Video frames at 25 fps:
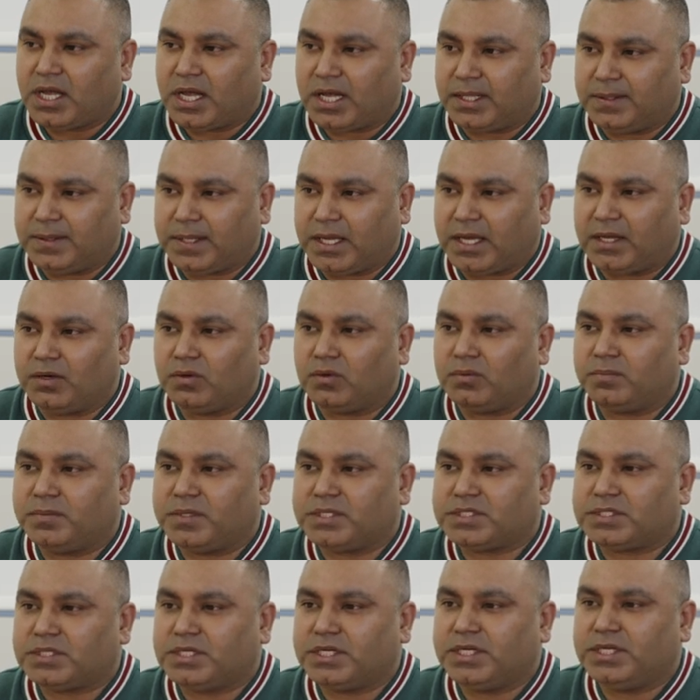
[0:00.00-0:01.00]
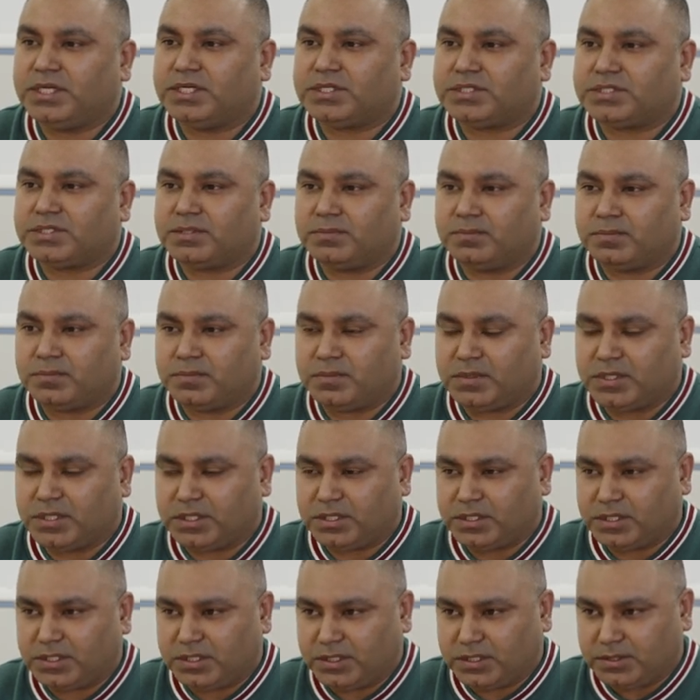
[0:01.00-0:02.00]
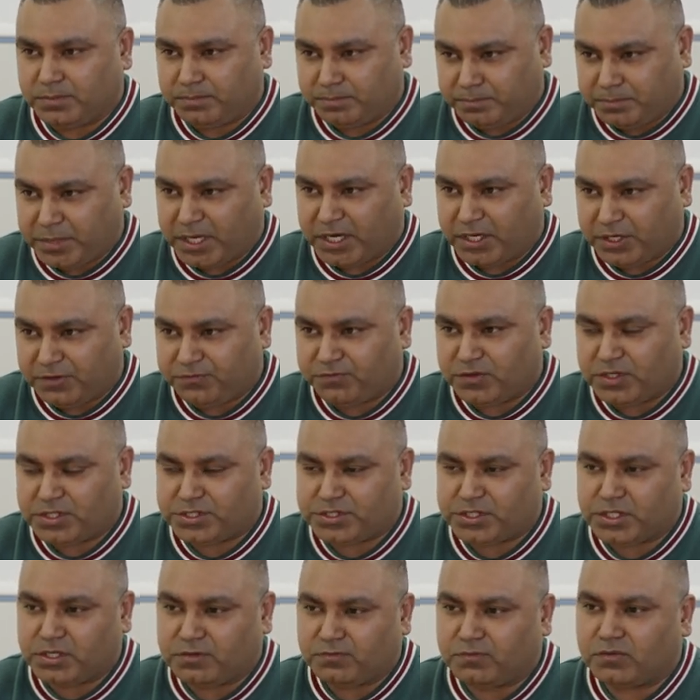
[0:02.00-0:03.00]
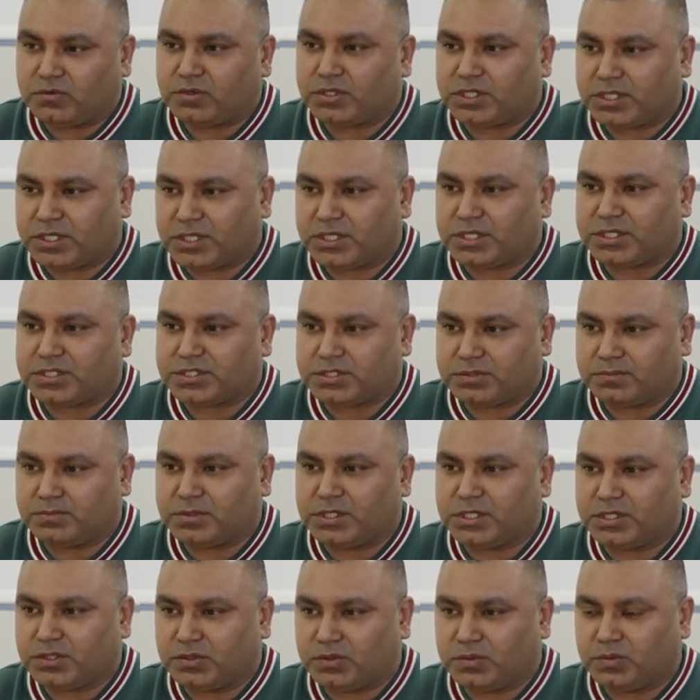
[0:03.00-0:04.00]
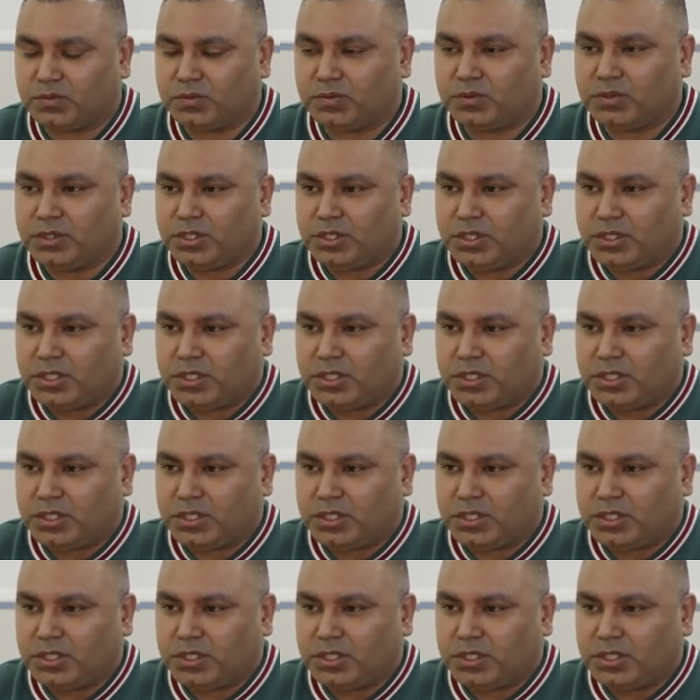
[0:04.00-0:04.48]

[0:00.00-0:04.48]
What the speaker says: And then obviously it's beneficial for the customer to,